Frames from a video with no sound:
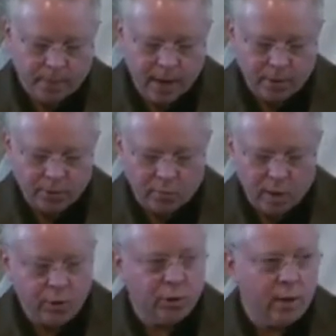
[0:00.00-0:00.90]
As in
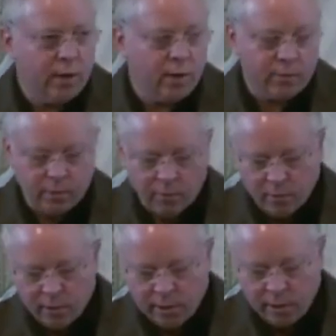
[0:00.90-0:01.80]
Russia and other
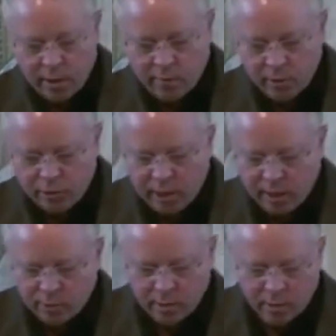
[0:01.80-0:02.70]
authoritarian
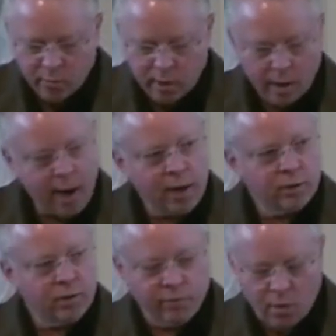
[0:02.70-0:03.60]
regimes, we are asked
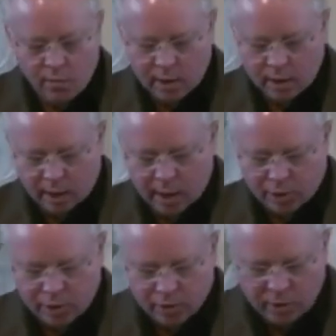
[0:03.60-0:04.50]
to vote in
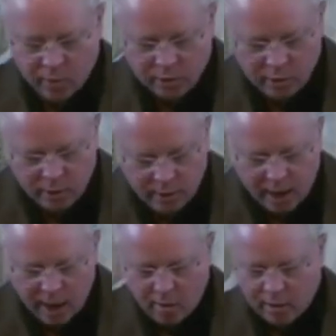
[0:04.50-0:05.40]
elections in which the
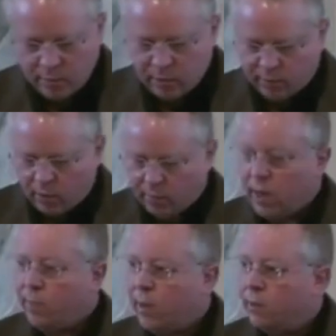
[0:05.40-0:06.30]
outcomes have
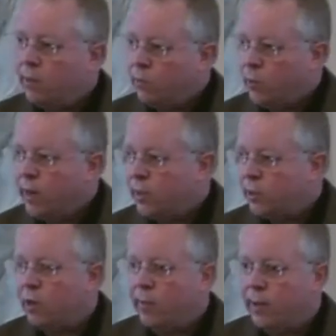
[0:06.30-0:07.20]
already been
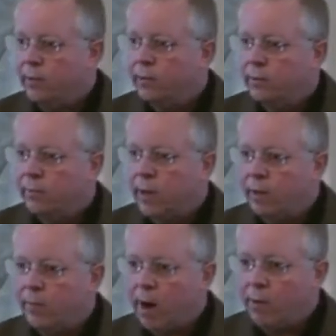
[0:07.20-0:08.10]
predetermined by
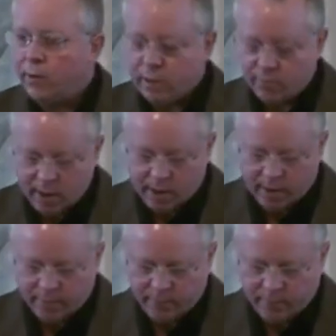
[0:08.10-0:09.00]
the powers that
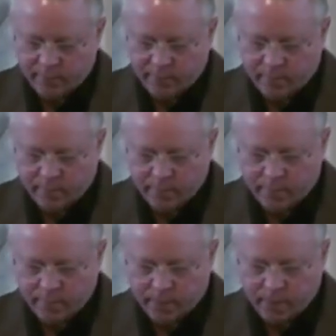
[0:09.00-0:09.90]
be.
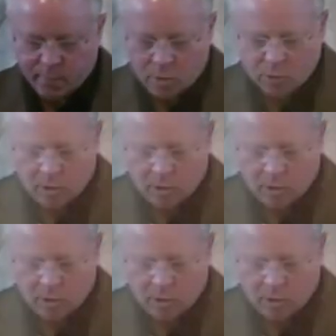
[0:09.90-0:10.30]
The most